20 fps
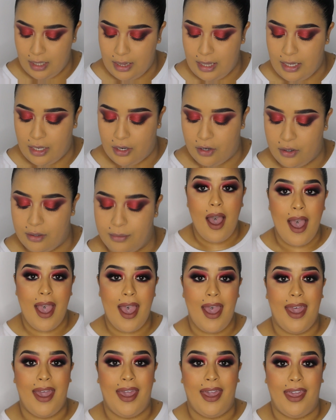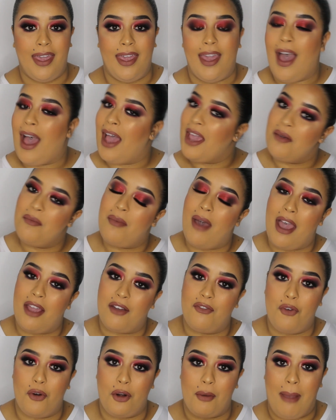you later. Hey, I am back
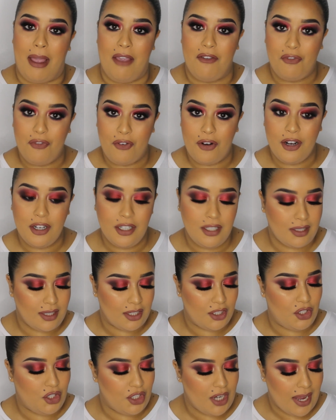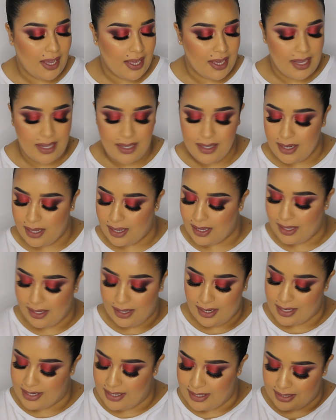for my first check-in. It
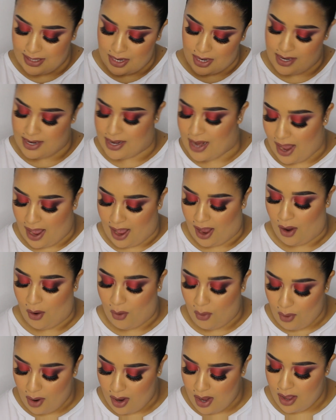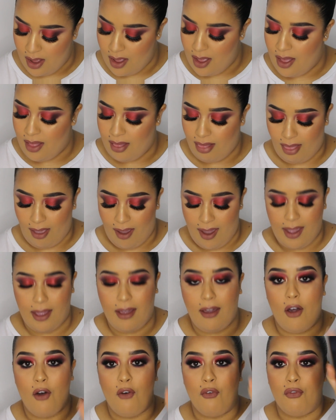is now like